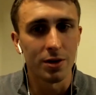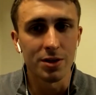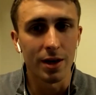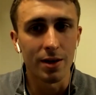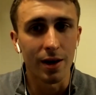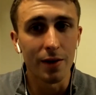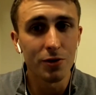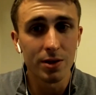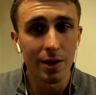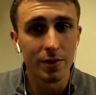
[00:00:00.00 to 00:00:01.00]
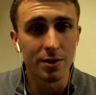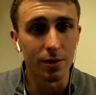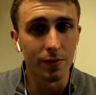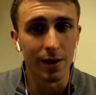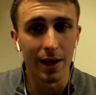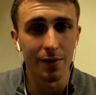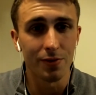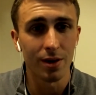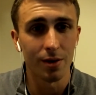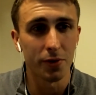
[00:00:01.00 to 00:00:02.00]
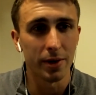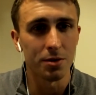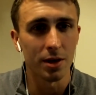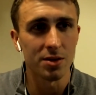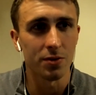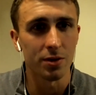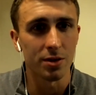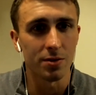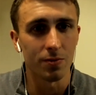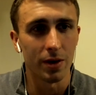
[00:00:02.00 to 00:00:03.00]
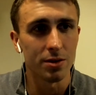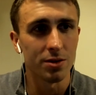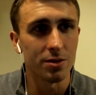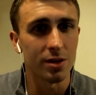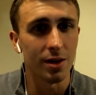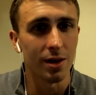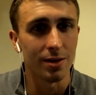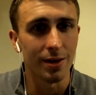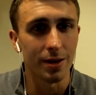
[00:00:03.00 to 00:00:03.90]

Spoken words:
say that after David Silva left on a free transfer to Real Sociedad at the end.